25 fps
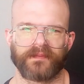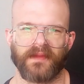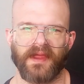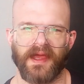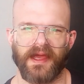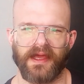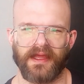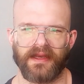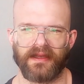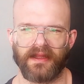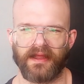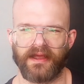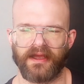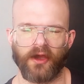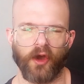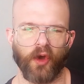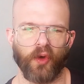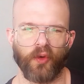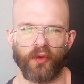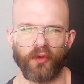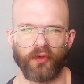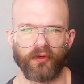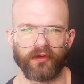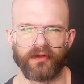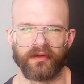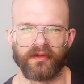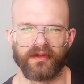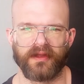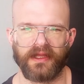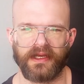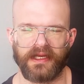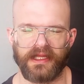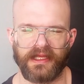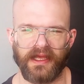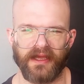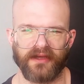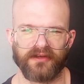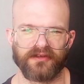had like
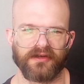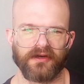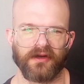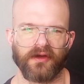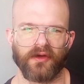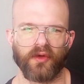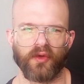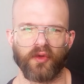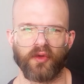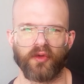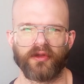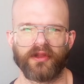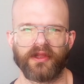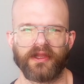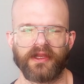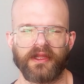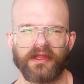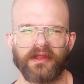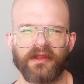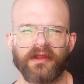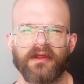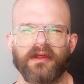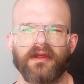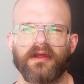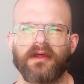any extra hold in it,